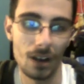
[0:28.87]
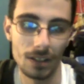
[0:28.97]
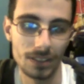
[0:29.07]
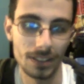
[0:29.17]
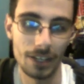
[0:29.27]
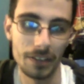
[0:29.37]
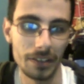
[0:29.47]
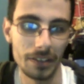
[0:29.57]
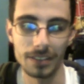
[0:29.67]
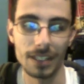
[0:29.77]
stereo
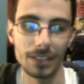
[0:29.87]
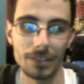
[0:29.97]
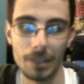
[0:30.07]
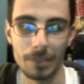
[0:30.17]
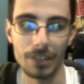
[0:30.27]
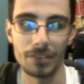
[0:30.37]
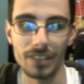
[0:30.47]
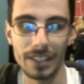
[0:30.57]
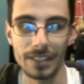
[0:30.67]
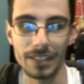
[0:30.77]
does not do
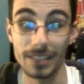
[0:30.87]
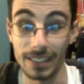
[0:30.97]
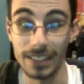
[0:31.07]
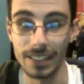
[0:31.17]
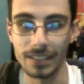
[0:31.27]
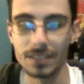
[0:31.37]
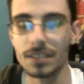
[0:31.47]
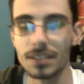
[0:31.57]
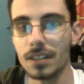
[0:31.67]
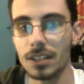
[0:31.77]
MP3 CDs,
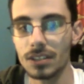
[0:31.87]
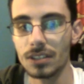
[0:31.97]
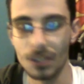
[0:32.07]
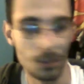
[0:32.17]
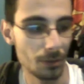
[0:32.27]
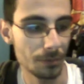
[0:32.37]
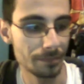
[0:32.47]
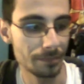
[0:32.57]
so